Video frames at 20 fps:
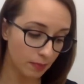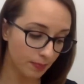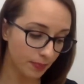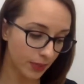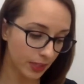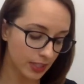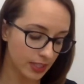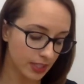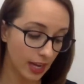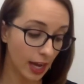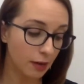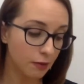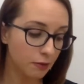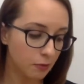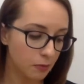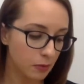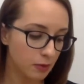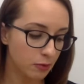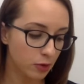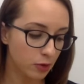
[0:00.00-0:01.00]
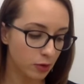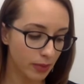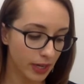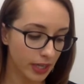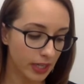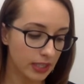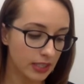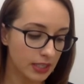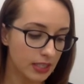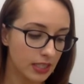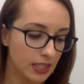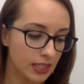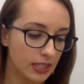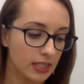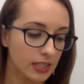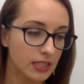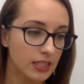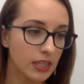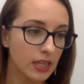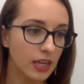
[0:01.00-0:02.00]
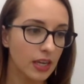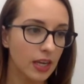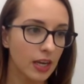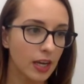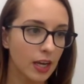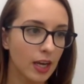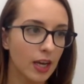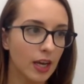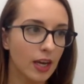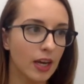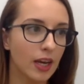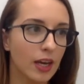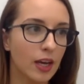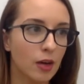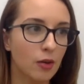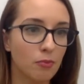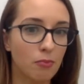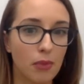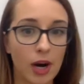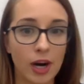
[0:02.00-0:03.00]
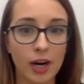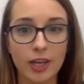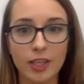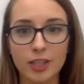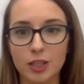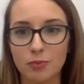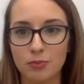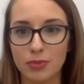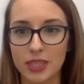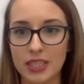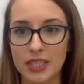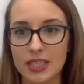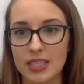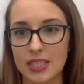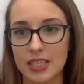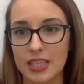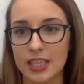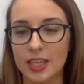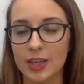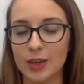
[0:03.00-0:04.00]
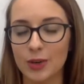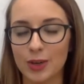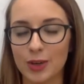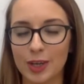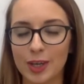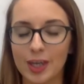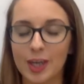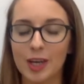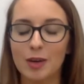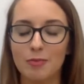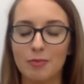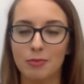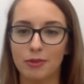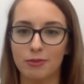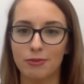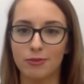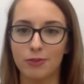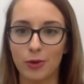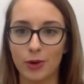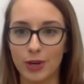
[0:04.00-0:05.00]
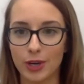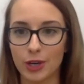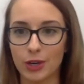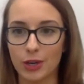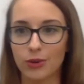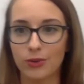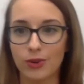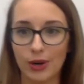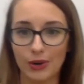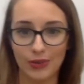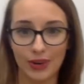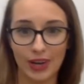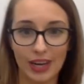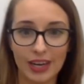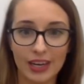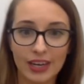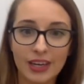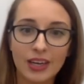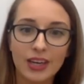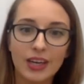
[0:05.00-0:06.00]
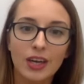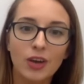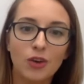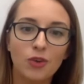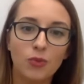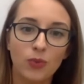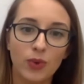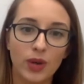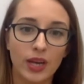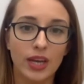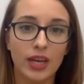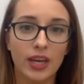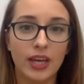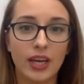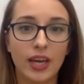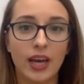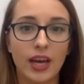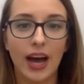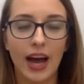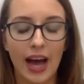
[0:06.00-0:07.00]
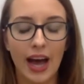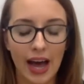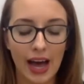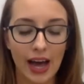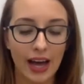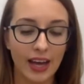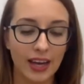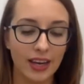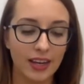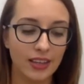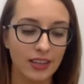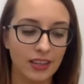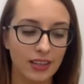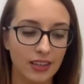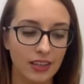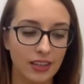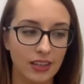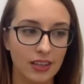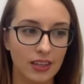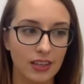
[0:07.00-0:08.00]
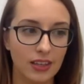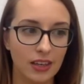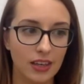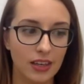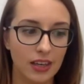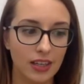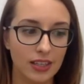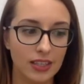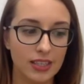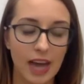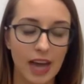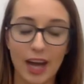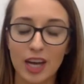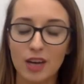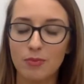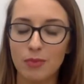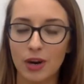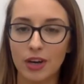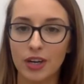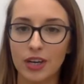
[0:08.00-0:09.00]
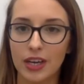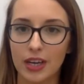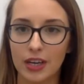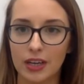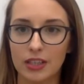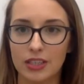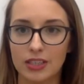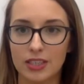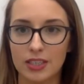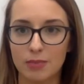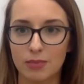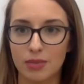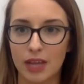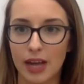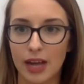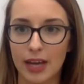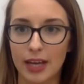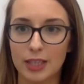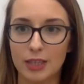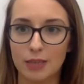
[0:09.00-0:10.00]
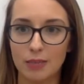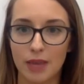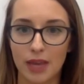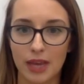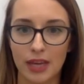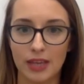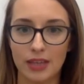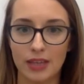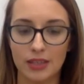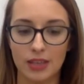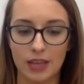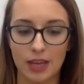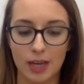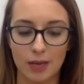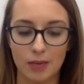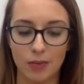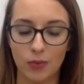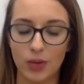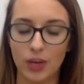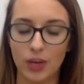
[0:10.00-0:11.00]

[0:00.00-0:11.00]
aside from the forbearances, March BC, or before Corona, we had a tight market. The supply and demand, we